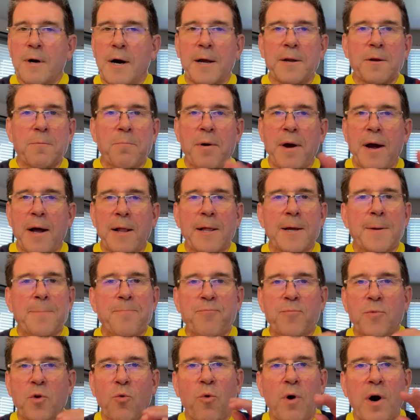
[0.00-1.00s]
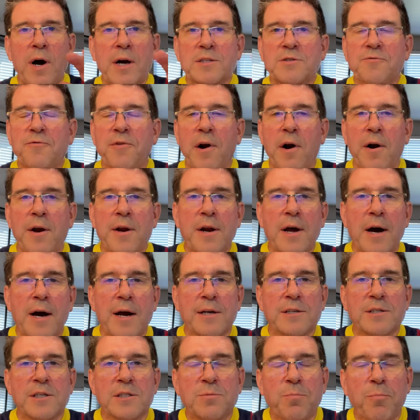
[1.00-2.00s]
On the palate, wine's very
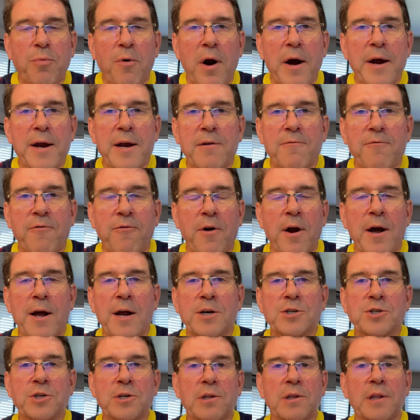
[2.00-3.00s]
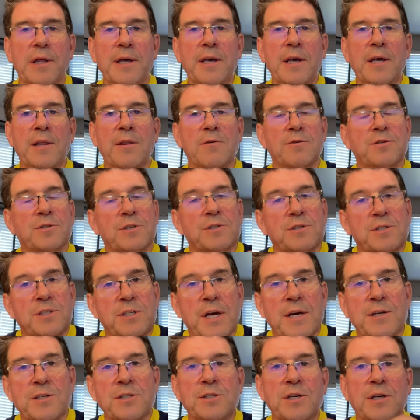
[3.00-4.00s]
nice. It's bright, fresh, clean. There's a
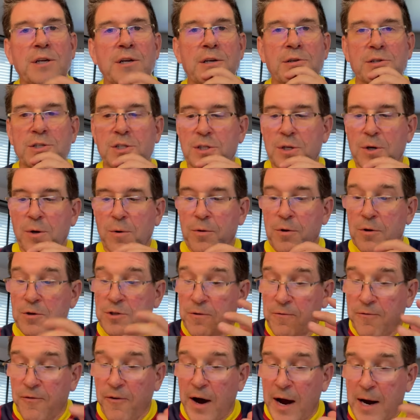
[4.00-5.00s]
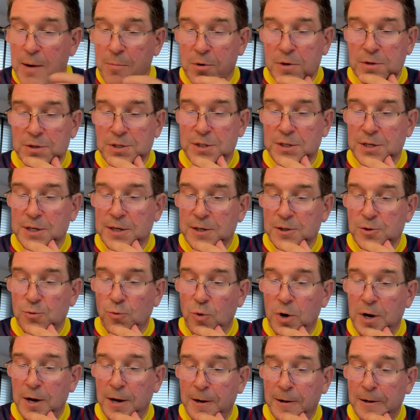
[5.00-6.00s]
zestiness to it. There's a vibrancy as
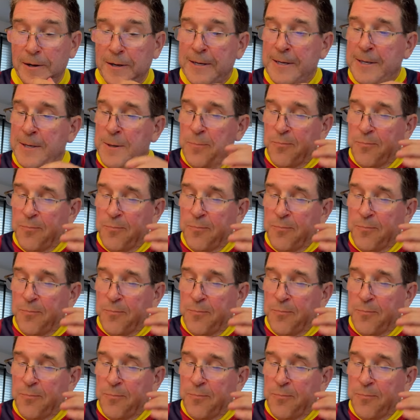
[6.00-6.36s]
well.